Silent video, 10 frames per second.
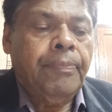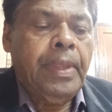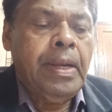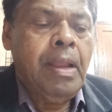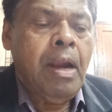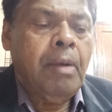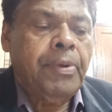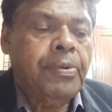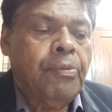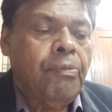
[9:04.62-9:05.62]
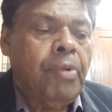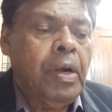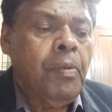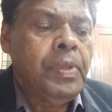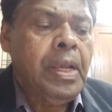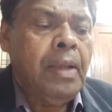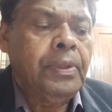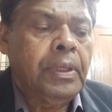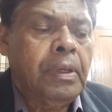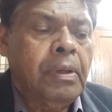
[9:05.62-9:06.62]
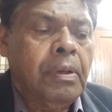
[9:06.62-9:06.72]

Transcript: Entanglement. One of the other